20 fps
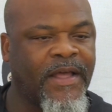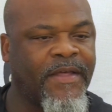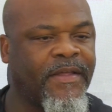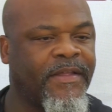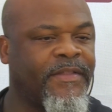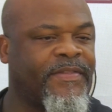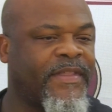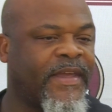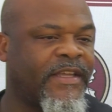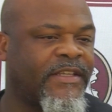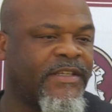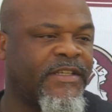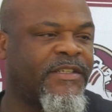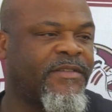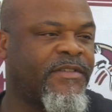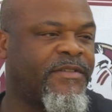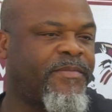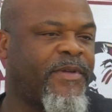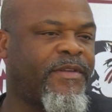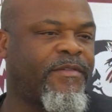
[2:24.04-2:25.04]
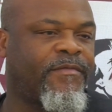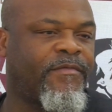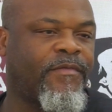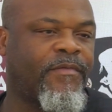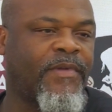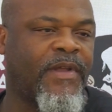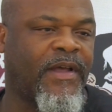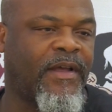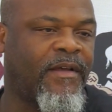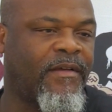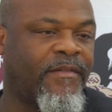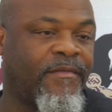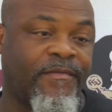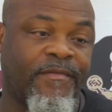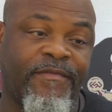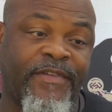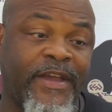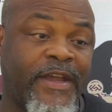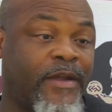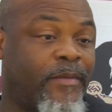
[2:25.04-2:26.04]
been? I think it's been
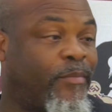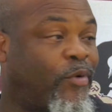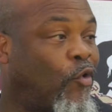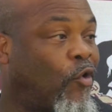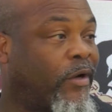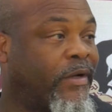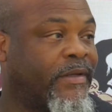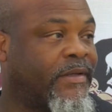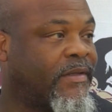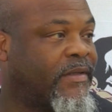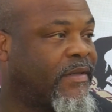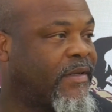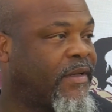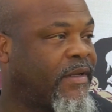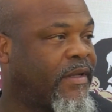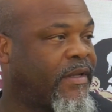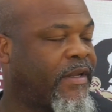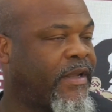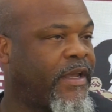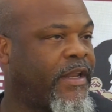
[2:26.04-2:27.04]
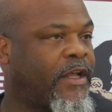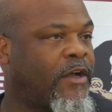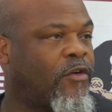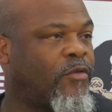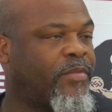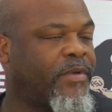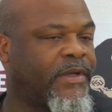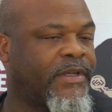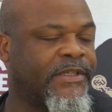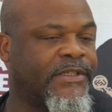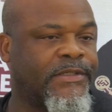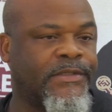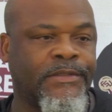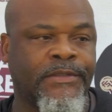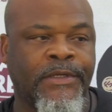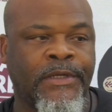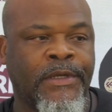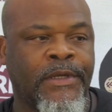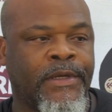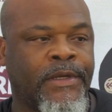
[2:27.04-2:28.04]
very important, you know, because,
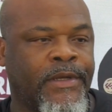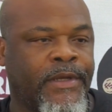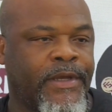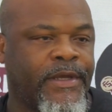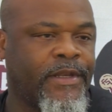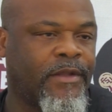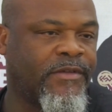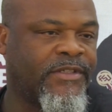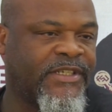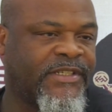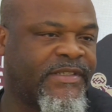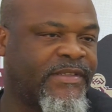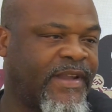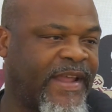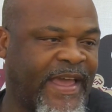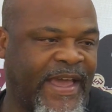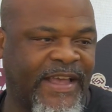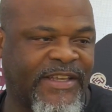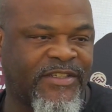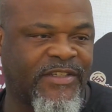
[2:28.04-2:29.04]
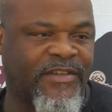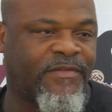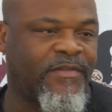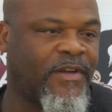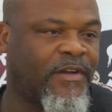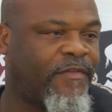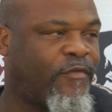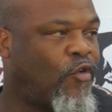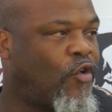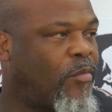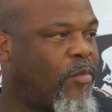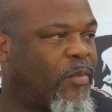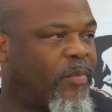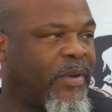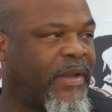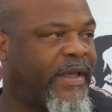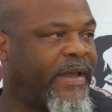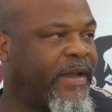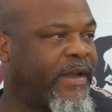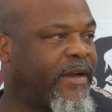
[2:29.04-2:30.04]
you know, just as a former
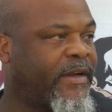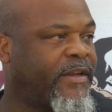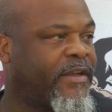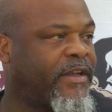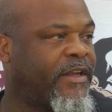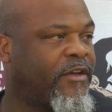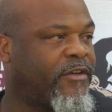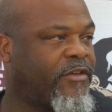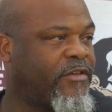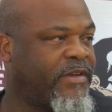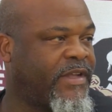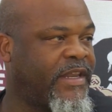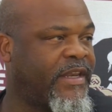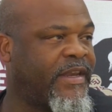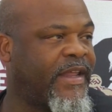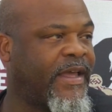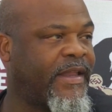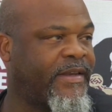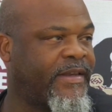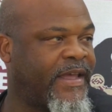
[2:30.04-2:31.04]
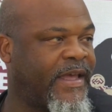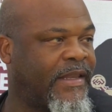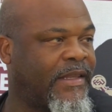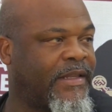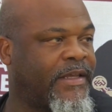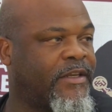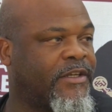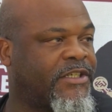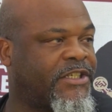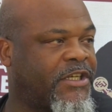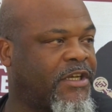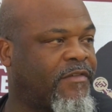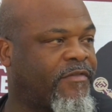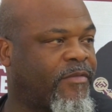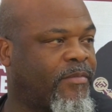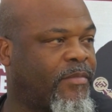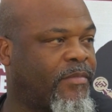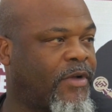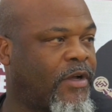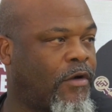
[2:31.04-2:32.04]
player, you know, you needed that leadership
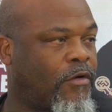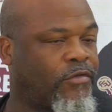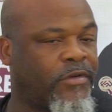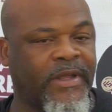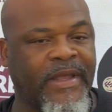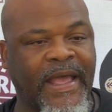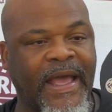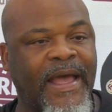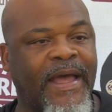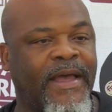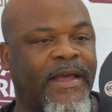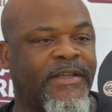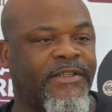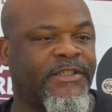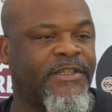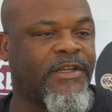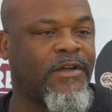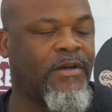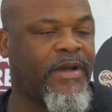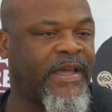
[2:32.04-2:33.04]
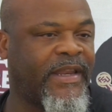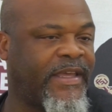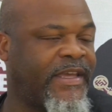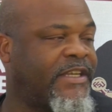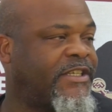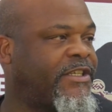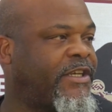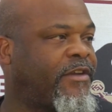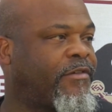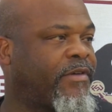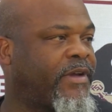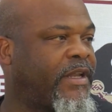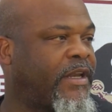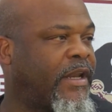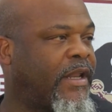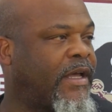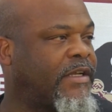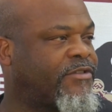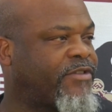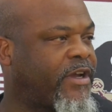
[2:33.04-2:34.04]
from older guys. You know, had E.G. Green
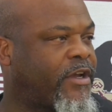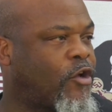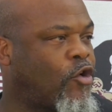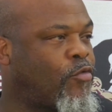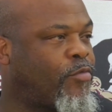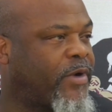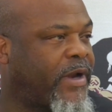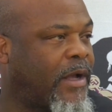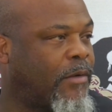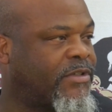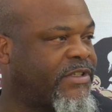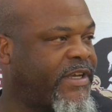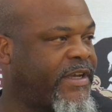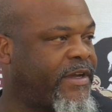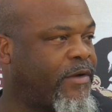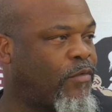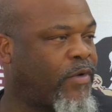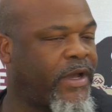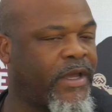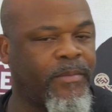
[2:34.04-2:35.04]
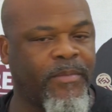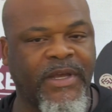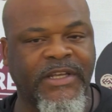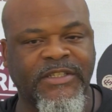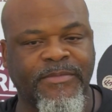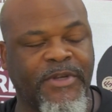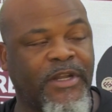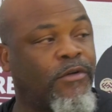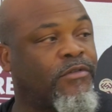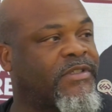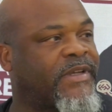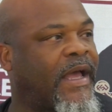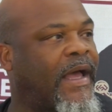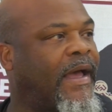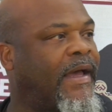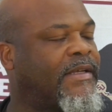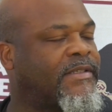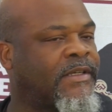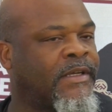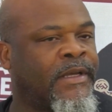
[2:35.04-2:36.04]
and Andre Cooper that was here, Wayne Messam, those
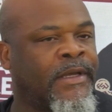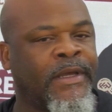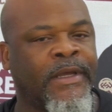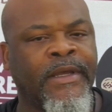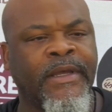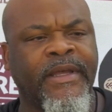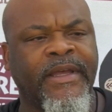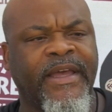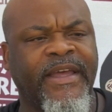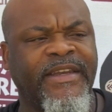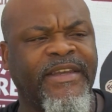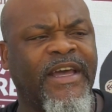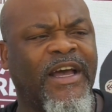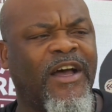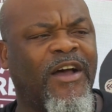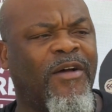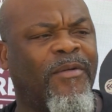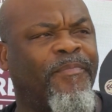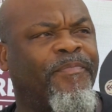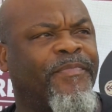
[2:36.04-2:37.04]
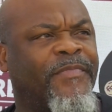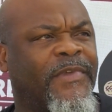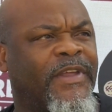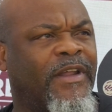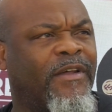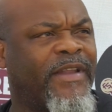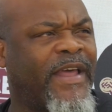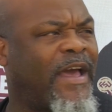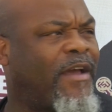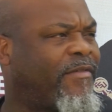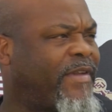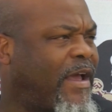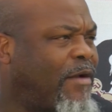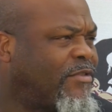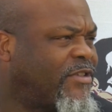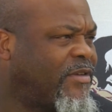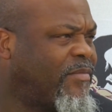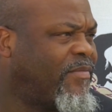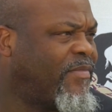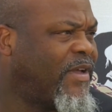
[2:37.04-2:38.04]
guys. And, you know, that
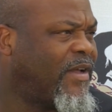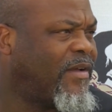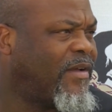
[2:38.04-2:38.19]
was a